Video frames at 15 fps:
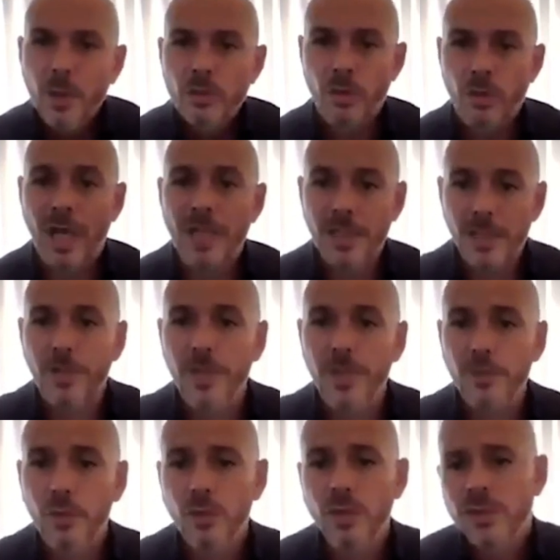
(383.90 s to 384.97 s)
So I literally
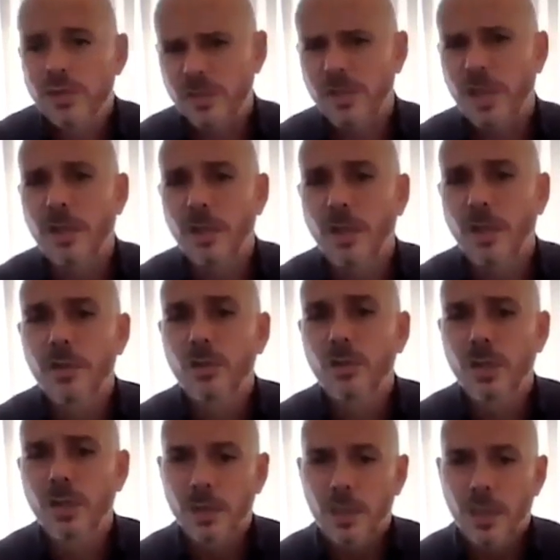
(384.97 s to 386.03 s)
do this because I love to do
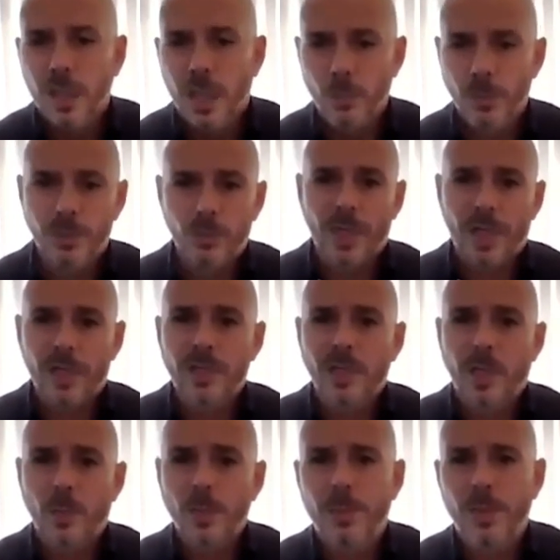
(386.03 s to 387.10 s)
it. And with the record that
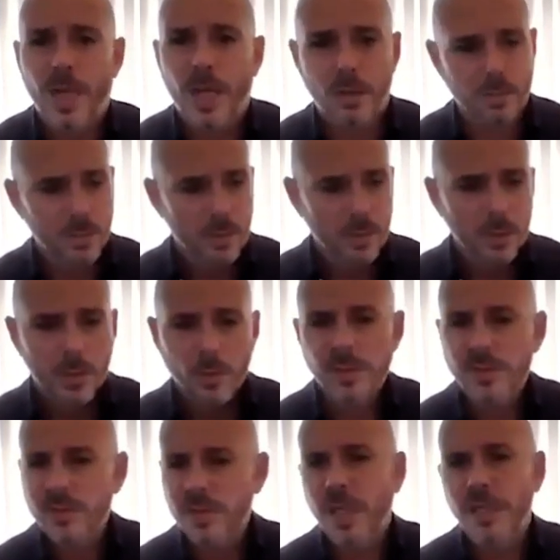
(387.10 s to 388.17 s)
we put out, we
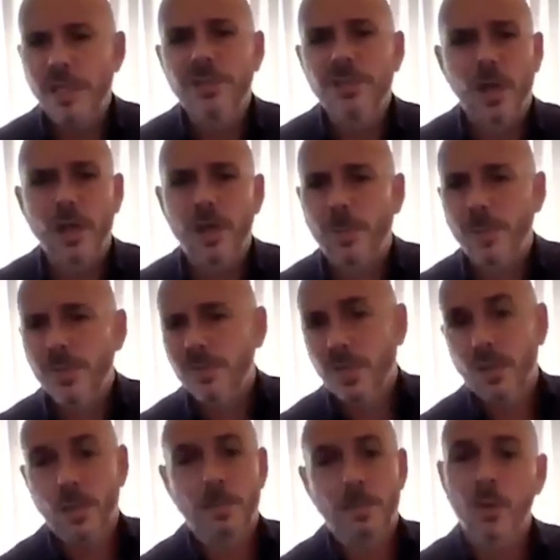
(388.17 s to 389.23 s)
said, hey, here's 100% of
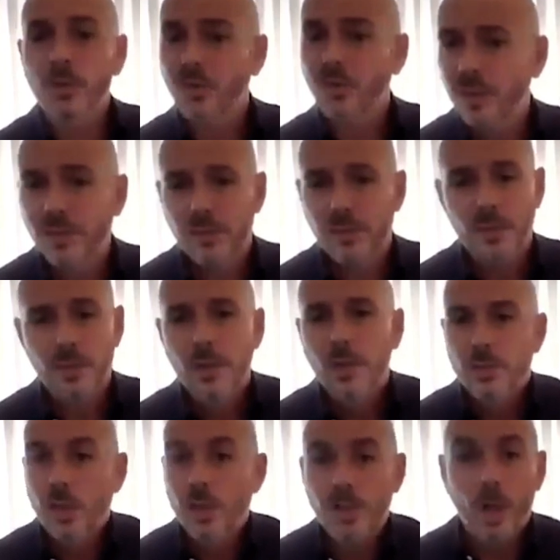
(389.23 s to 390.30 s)
the proceeds
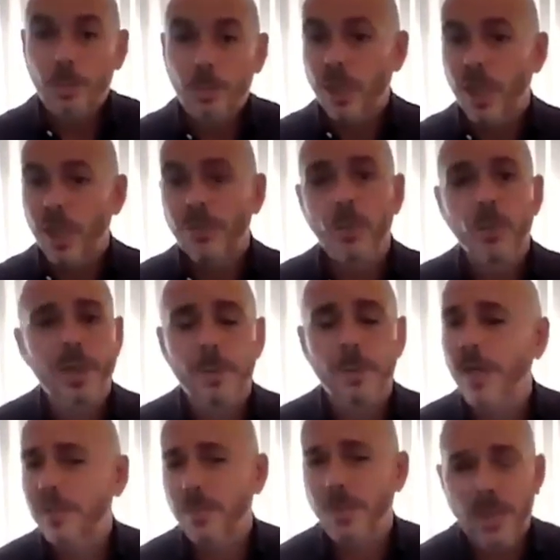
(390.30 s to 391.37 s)
to help whatever we can
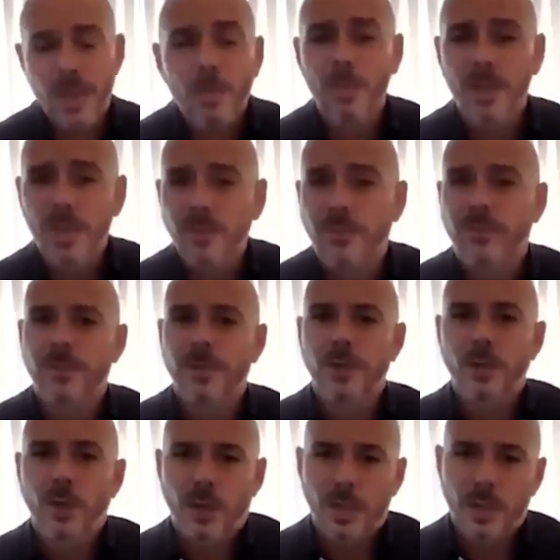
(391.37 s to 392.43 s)
possibly help with, you
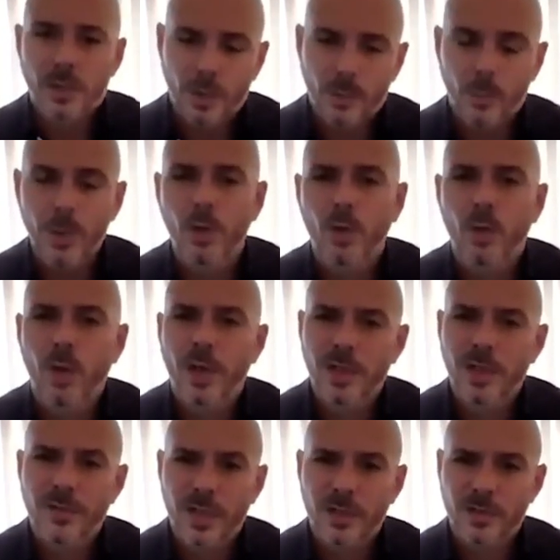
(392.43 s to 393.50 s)
know, in real
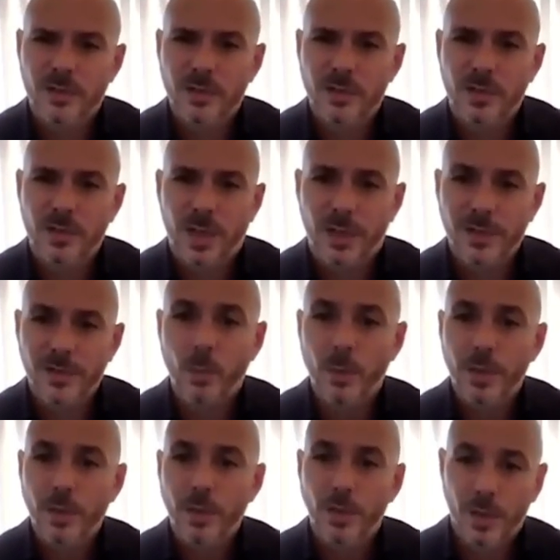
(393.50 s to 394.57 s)
organizations and charities that
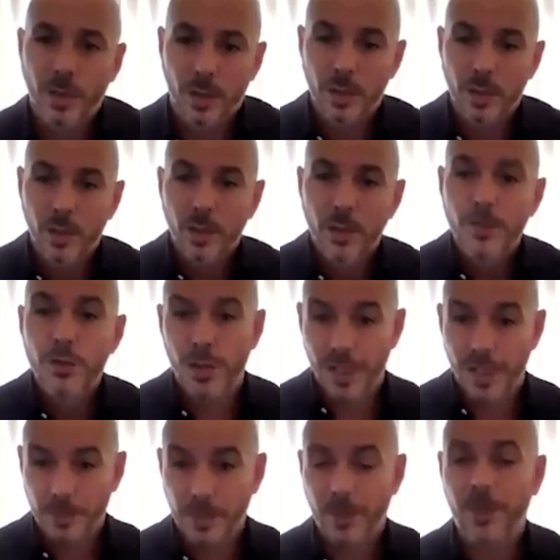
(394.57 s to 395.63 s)
we know that are
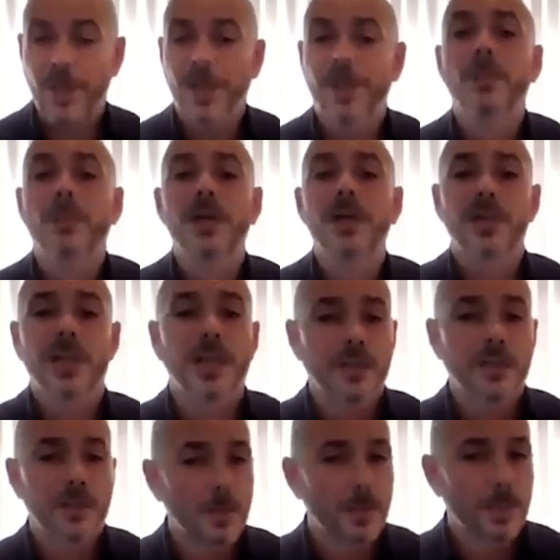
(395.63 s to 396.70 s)
transparent and the money's going to
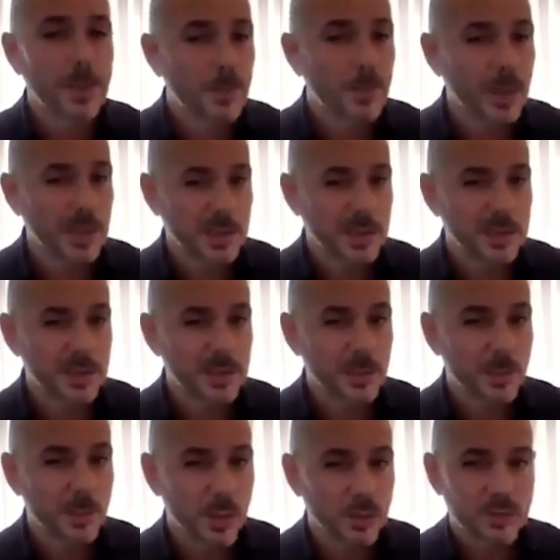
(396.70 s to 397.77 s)
get to the people that need it the
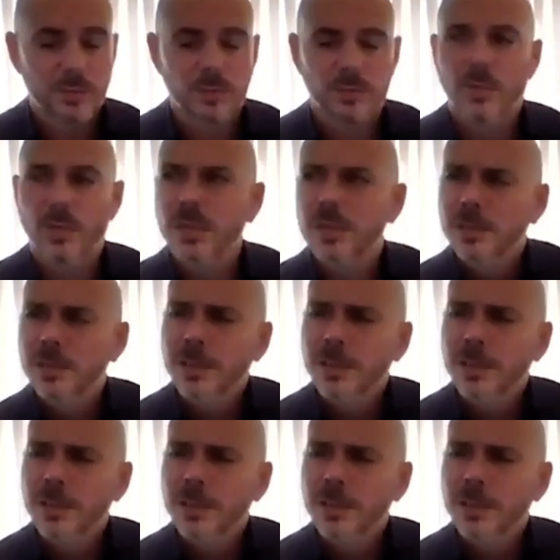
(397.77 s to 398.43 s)
most, right?